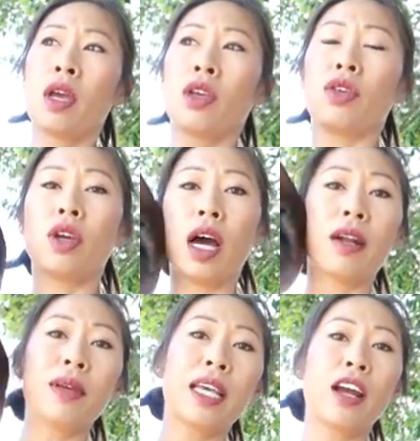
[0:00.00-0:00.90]
you got
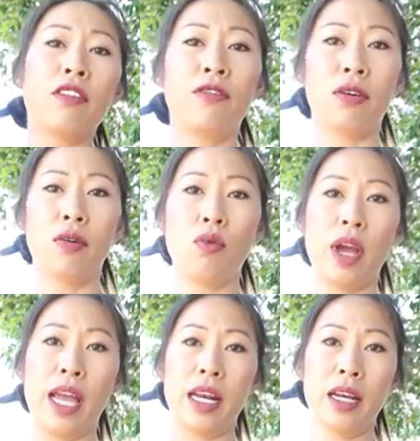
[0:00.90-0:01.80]
to be careful
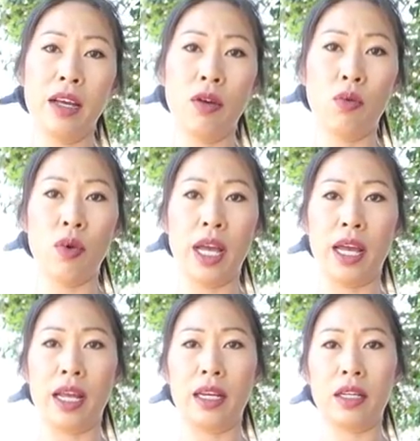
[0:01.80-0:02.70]

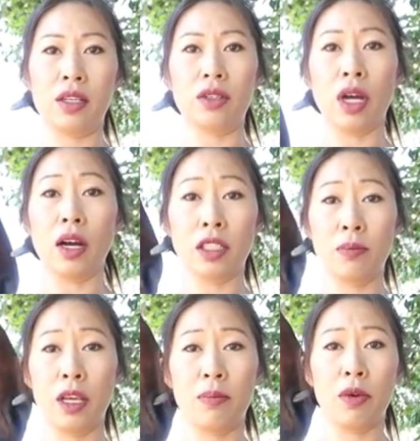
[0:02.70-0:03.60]
when you talk to
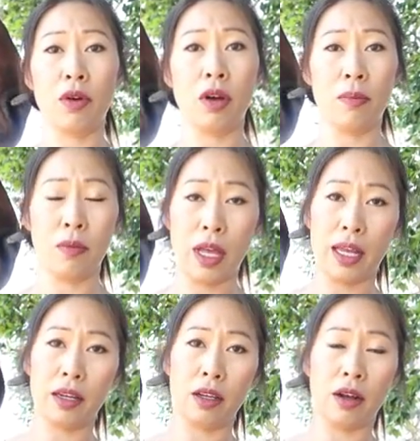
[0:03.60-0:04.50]
people
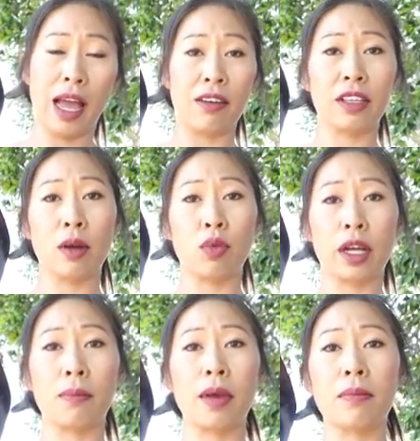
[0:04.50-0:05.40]
and having them
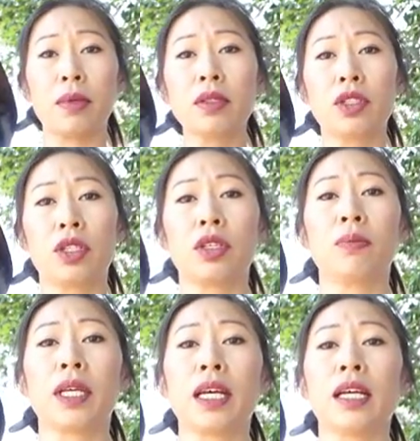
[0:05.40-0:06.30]
recommend boots to you,
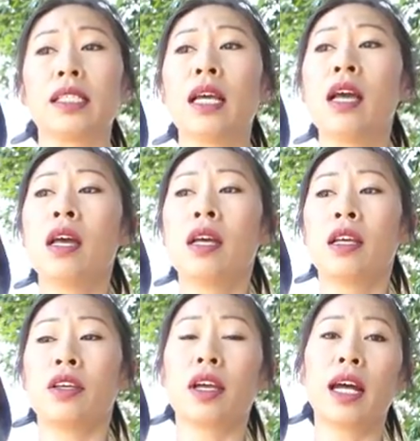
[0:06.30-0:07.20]
because
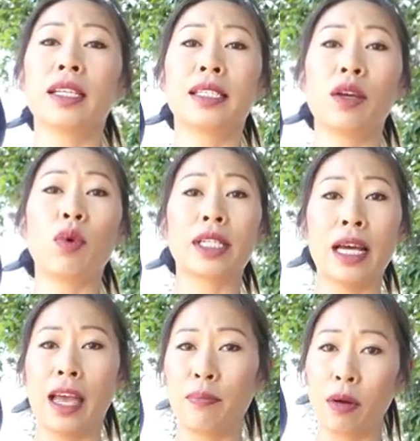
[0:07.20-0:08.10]
you got to see what
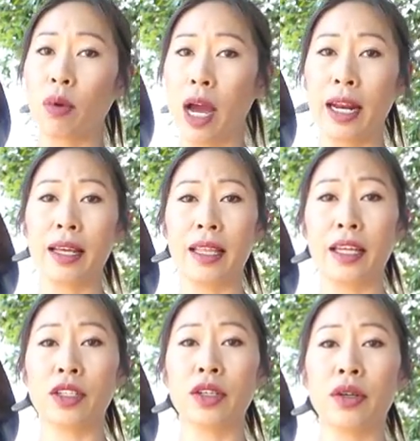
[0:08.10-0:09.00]
type of riding
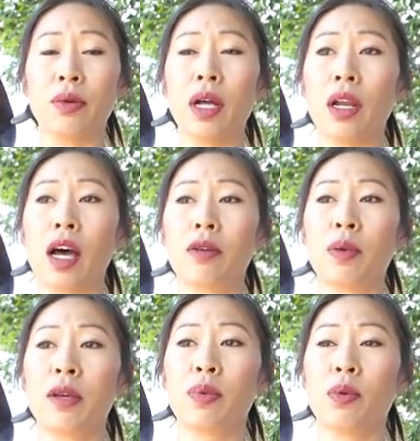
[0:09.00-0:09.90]
they do. A lot of
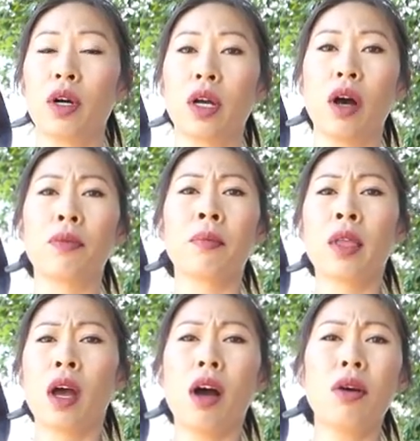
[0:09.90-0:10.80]
people will go,
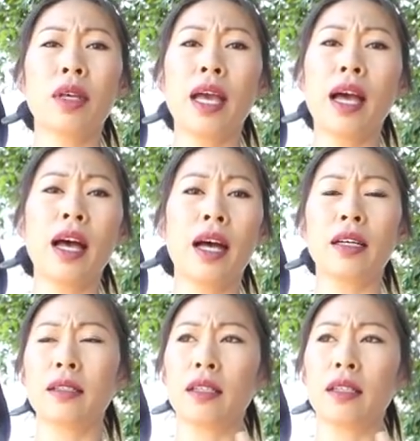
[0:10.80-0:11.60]
oh yeah,